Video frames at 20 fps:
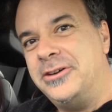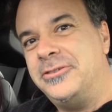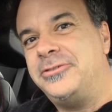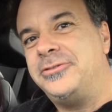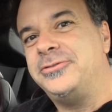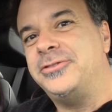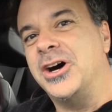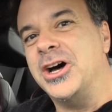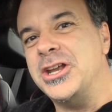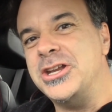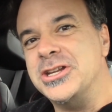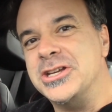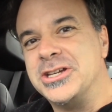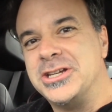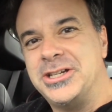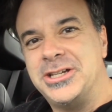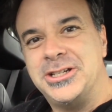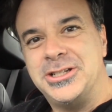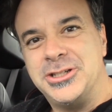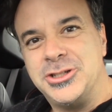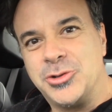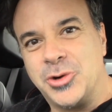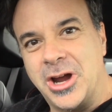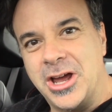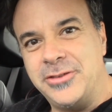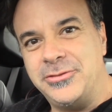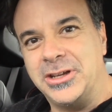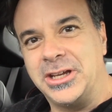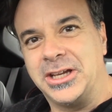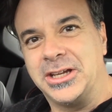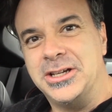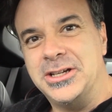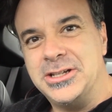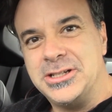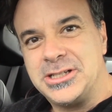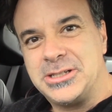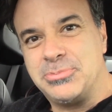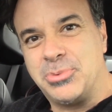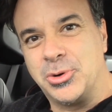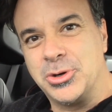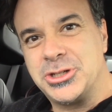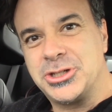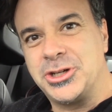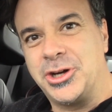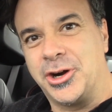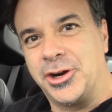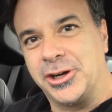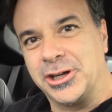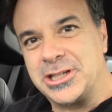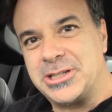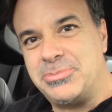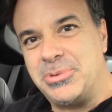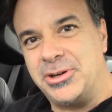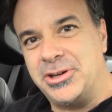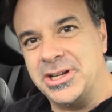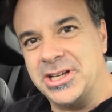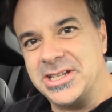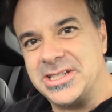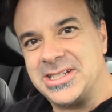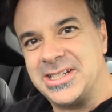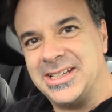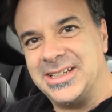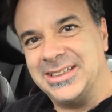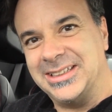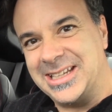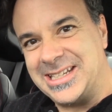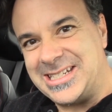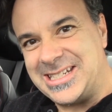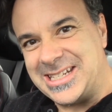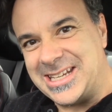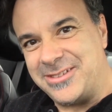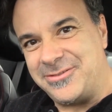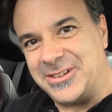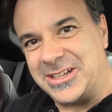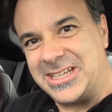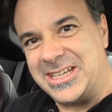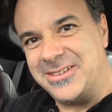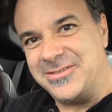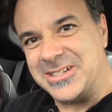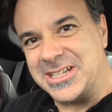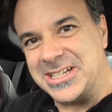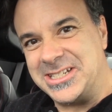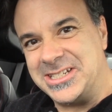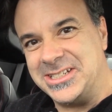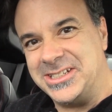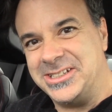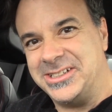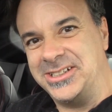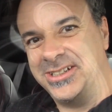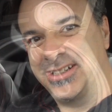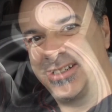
fun driving sports car experience. Let's see if it gives it to you.